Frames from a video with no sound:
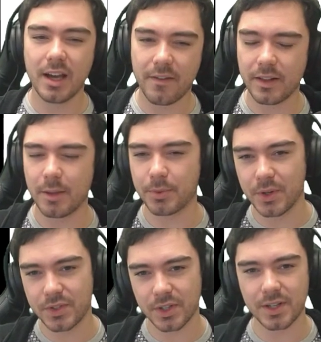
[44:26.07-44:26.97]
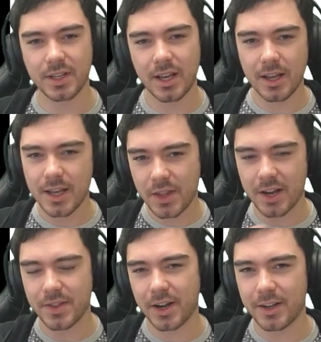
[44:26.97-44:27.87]
I feel the bruisers,
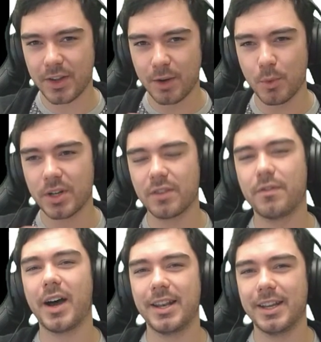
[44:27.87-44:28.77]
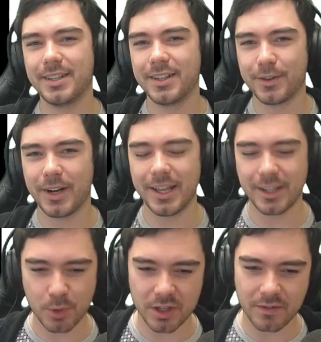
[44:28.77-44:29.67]
they're more divided, right?
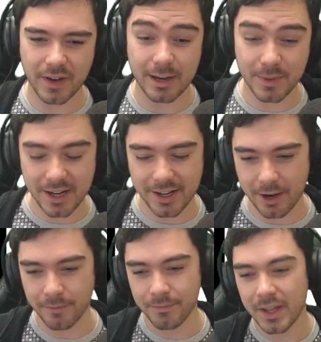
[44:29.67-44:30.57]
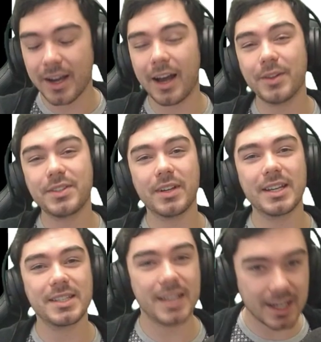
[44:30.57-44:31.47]
They're more divided. But there you go. I'll see you
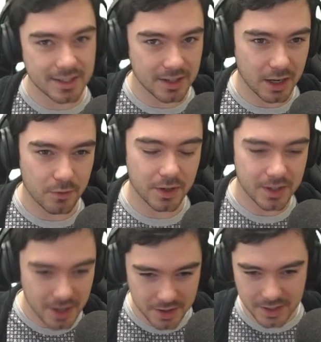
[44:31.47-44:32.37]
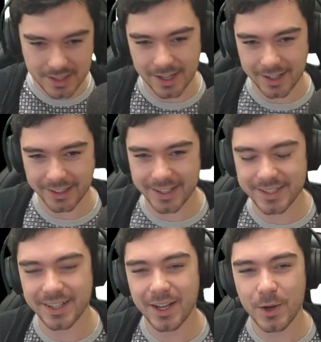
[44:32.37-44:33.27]
guys next time for another tier
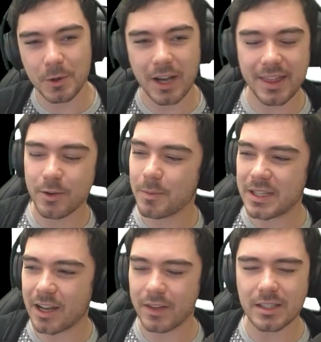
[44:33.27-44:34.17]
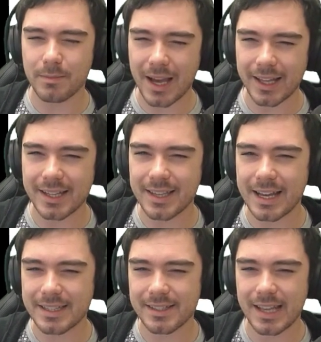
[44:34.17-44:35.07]
list. I think we'll be diving into melee
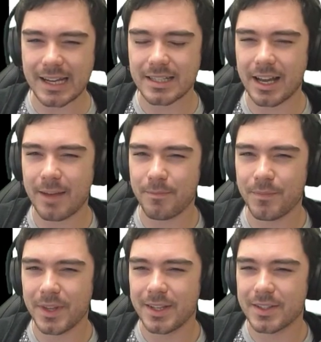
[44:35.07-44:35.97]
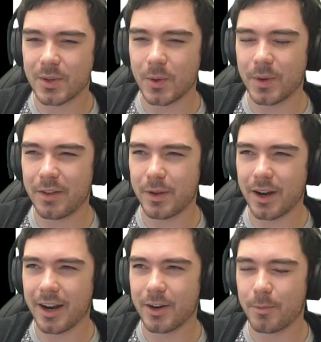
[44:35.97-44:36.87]
assassins next time. So if we
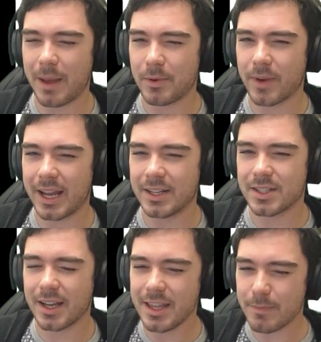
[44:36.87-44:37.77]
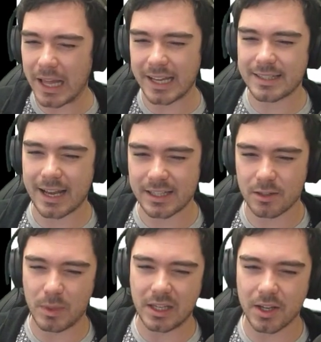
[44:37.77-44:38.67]
are, or maybe ranged, I think melee assassins
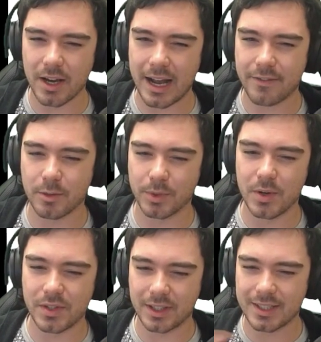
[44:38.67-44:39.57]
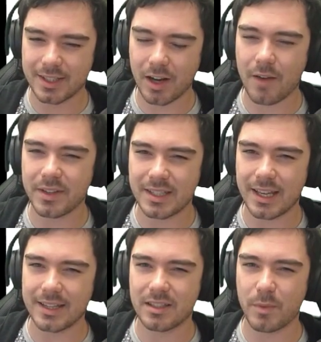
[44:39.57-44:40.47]
would be good after bruiser, because there obviously
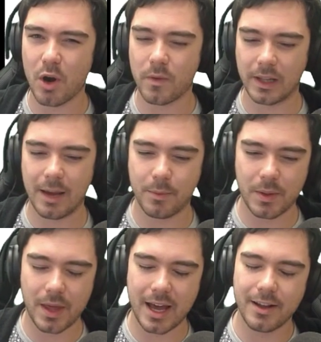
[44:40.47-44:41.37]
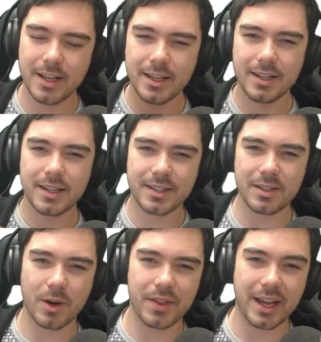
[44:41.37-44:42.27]
is some overlap with that. See
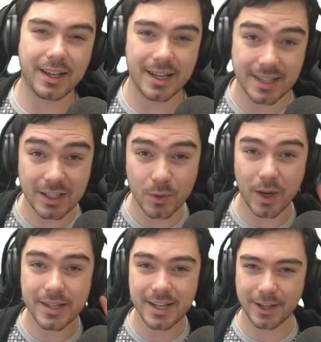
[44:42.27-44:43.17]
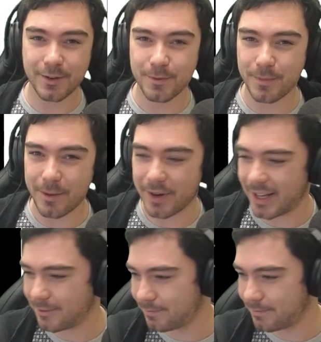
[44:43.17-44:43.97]
you all then, guys. Thanks for watching. Bye bye.